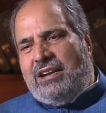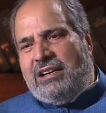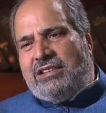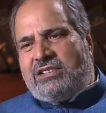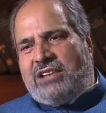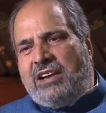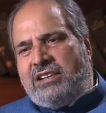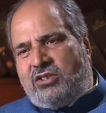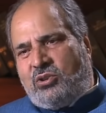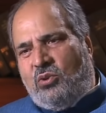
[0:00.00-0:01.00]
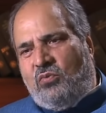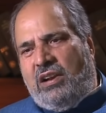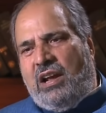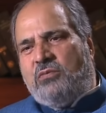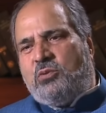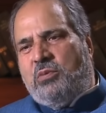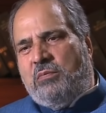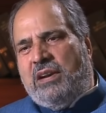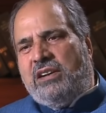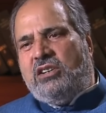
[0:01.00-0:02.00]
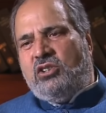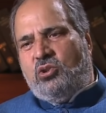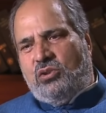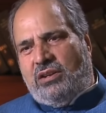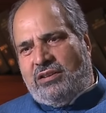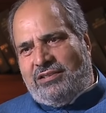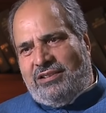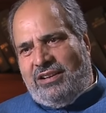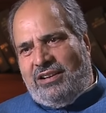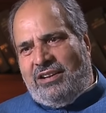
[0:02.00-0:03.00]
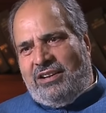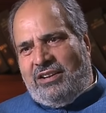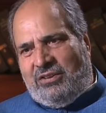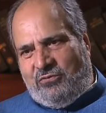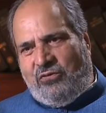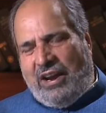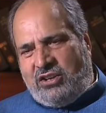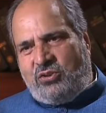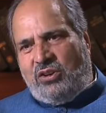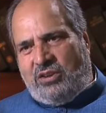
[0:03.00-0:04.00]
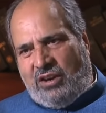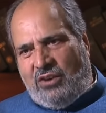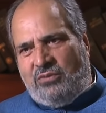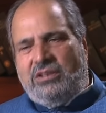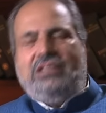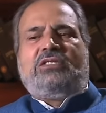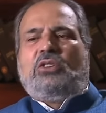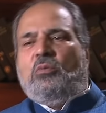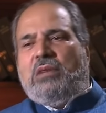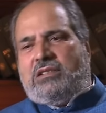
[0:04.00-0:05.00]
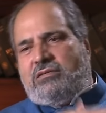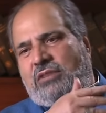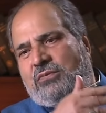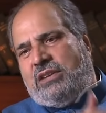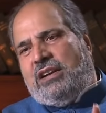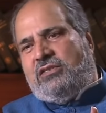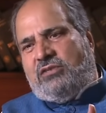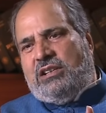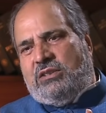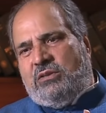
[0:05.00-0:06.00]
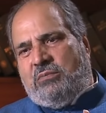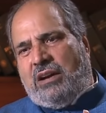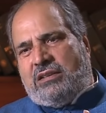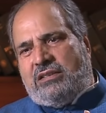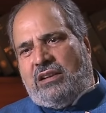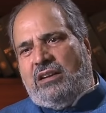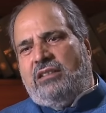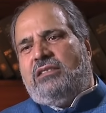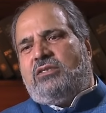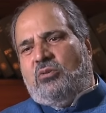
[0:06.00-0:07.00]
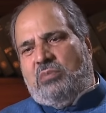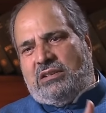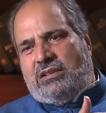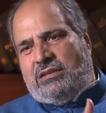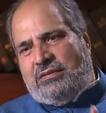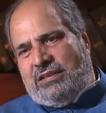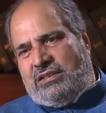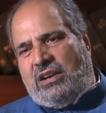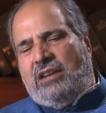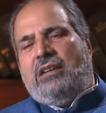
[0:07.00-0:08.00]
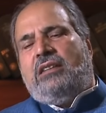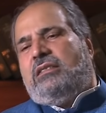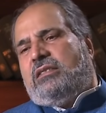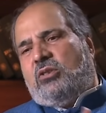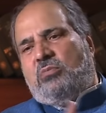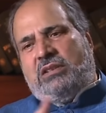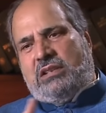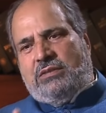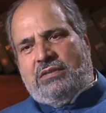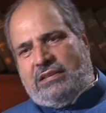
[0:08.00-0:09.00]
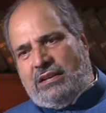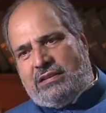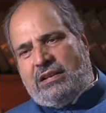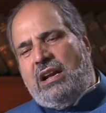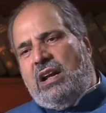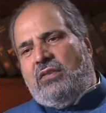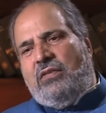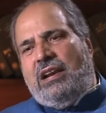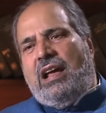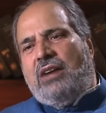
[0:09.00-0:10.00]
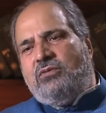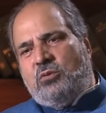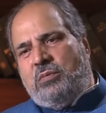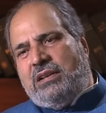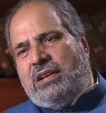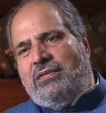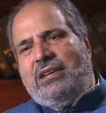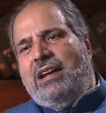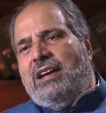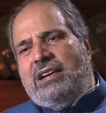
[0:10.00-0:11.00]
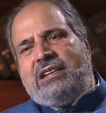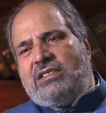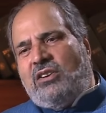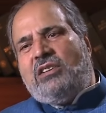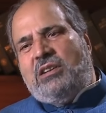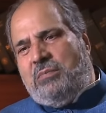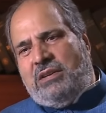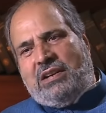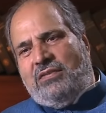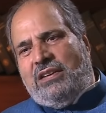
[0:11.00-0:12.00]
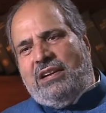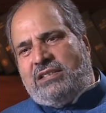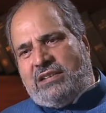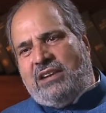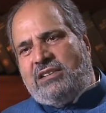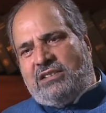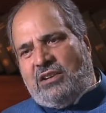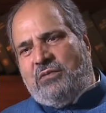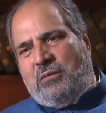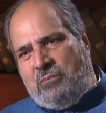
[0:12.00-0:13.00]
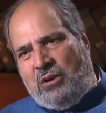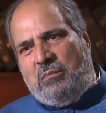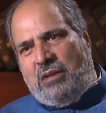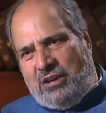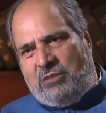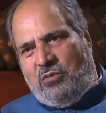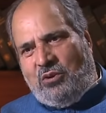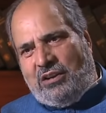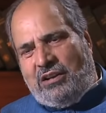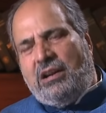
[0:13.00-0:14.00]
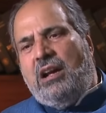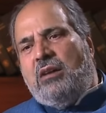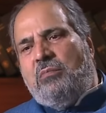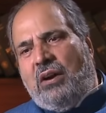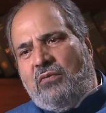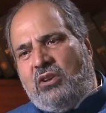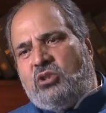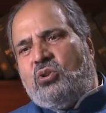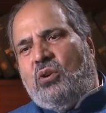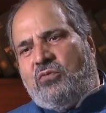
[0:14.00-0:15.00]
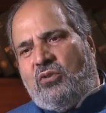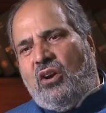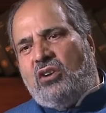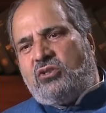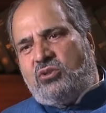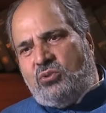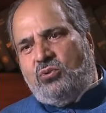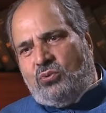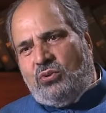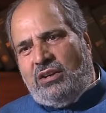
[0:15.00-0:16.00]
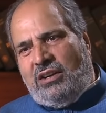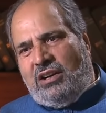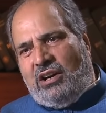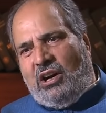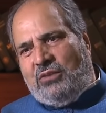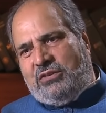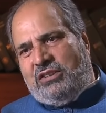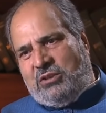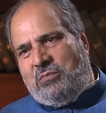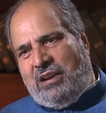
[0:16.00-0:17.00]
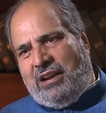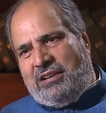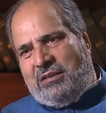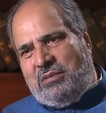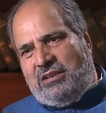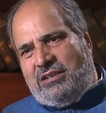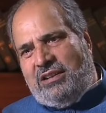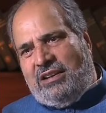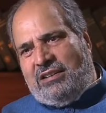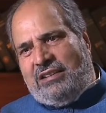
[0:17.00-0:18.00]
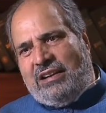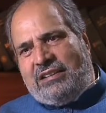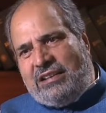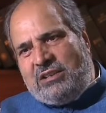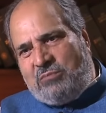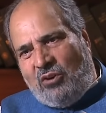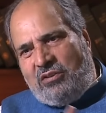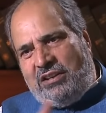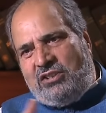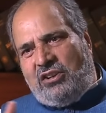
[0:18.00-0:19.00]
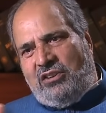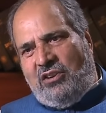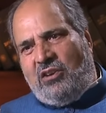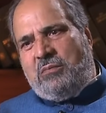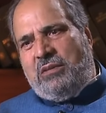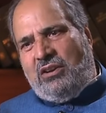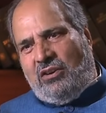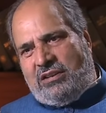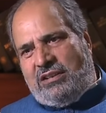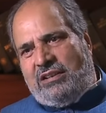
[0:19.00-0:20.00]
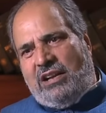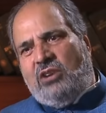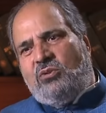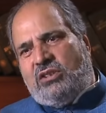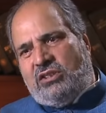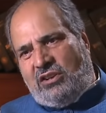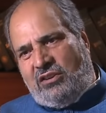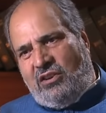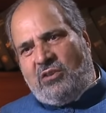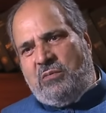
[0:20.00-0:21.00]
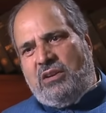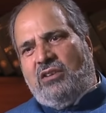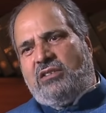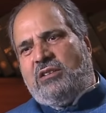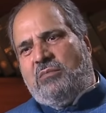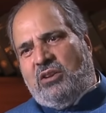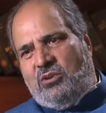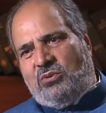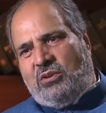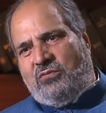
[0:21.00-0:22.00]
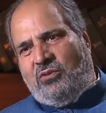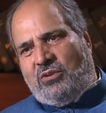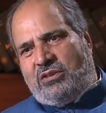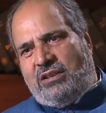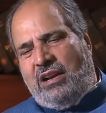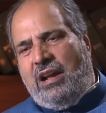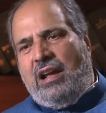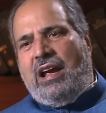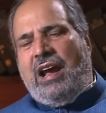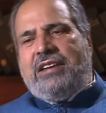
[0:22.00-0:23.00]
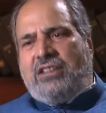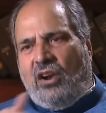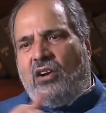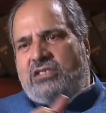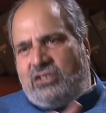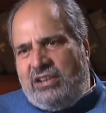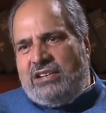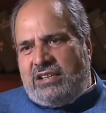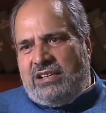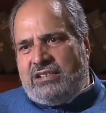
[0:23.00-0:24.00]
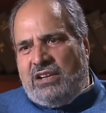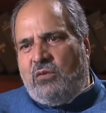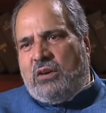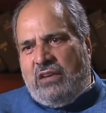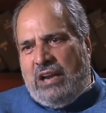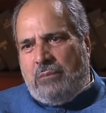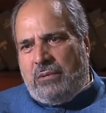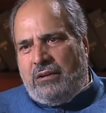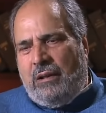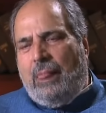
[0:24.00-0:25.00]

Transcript: A status quo will have to be made de jure factual ground is so much of territories with Pakistan, so much as with China, so much as with us, will have to be given. It has already been given a status of a permanent border right. by virtue of Clause 2 right. of the Shimla Agreement. That these boundaries shall not be altered, LOC shall not be altered by use of force. And clause 3 says then what will happen?